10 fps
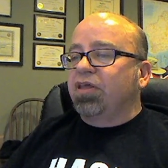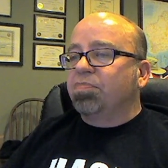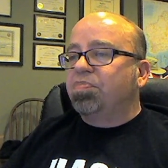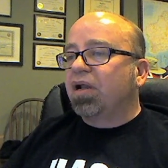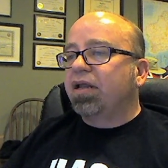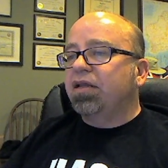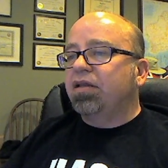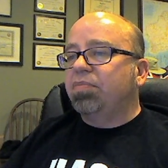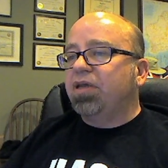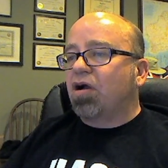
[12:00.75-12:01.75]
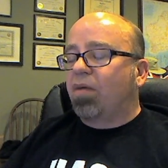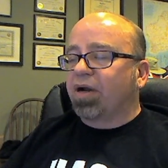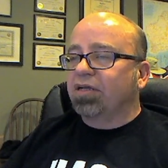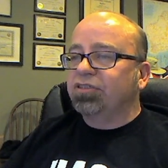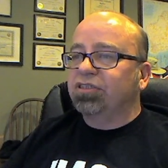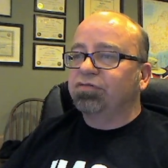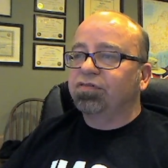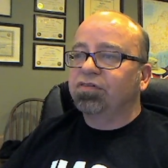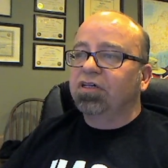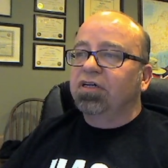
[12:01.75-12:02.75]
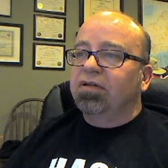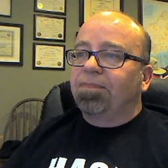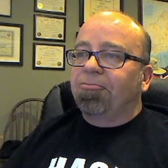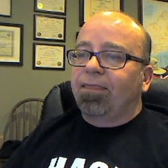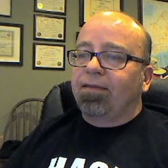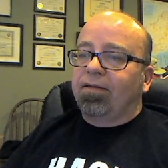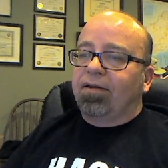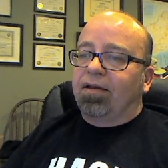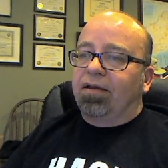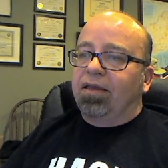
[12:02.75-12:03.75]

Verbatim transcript: ability to be comprehensive uh,